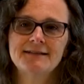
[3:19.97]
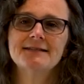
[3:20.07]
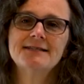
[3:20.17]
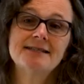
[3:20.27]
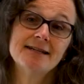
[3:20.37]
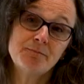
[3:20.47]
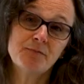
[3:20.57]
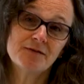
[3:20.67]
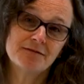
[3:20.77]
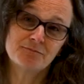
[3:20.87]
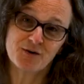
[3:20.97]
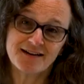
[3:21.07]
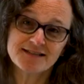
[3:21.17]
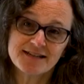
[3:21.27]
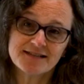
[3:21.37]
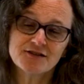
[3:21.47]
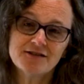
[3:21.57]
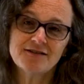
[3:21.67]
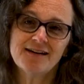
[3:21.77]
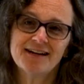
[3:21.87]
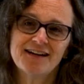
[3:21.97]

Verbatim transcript: The zIIP processor